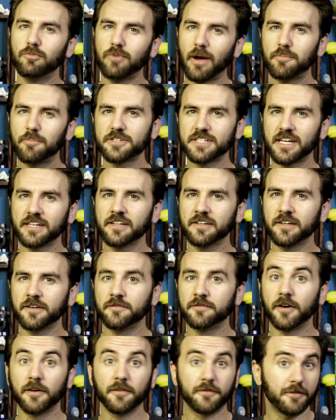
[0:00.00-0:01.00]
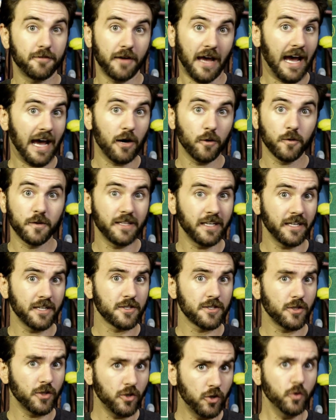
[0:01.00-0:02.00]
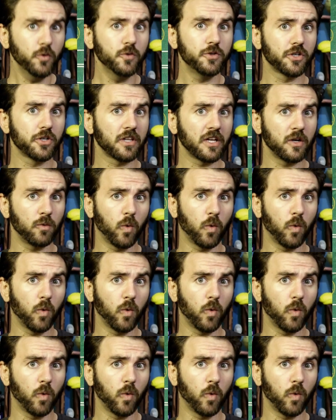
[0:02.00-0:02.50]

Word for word: representative of how things usually